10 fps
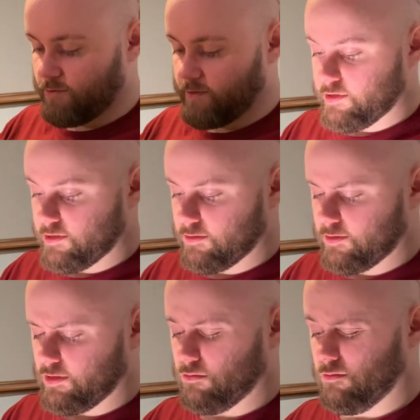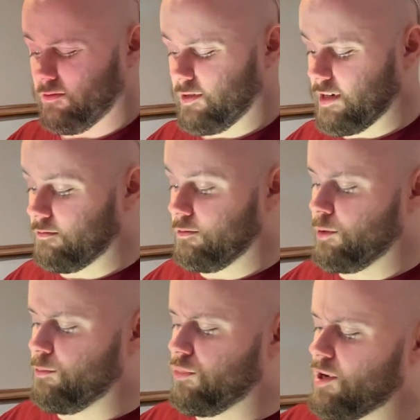It's got really
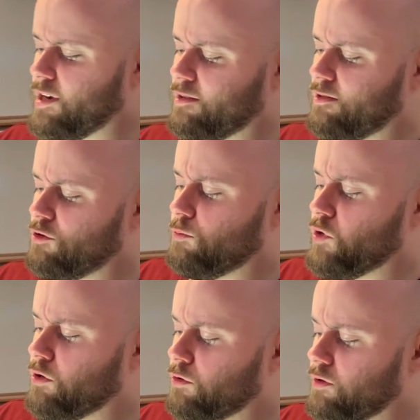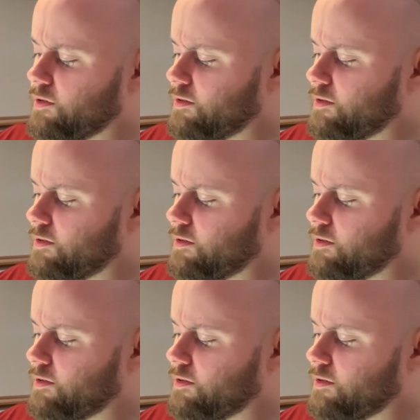bright low mode.